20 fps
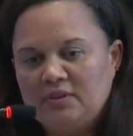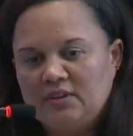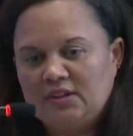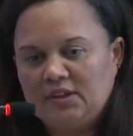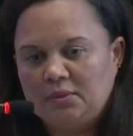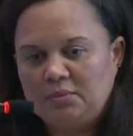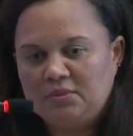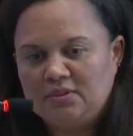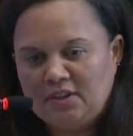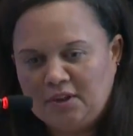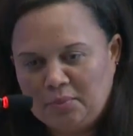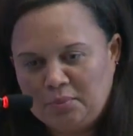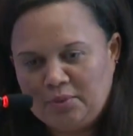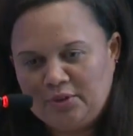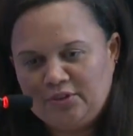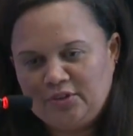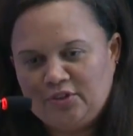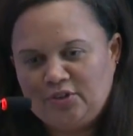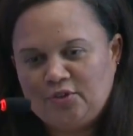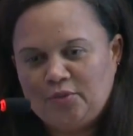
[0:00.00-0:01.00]
some
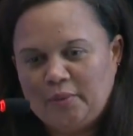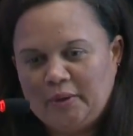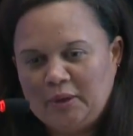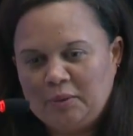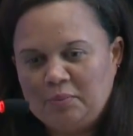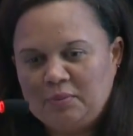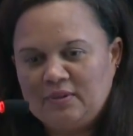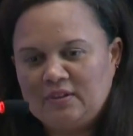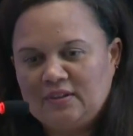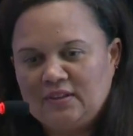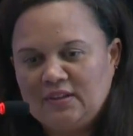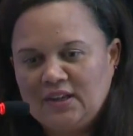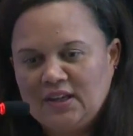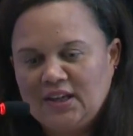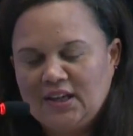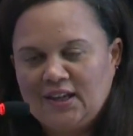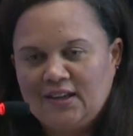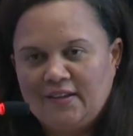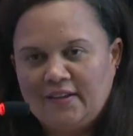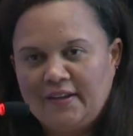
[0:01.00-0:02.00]
temperature sweeps,
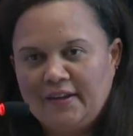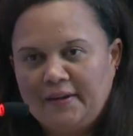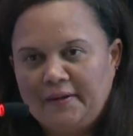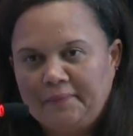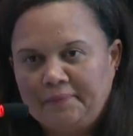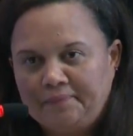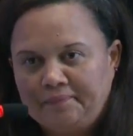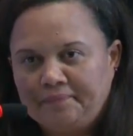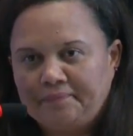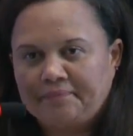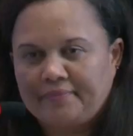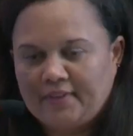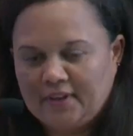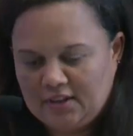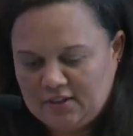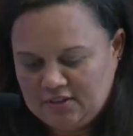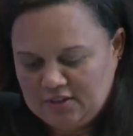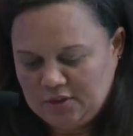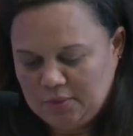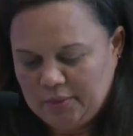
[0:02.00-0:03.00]

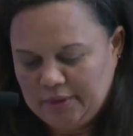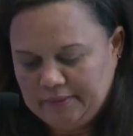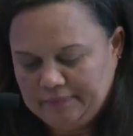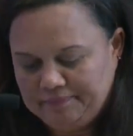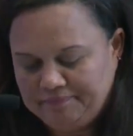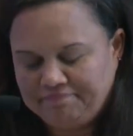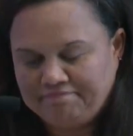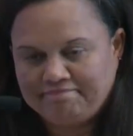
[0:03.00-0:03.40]
and so on.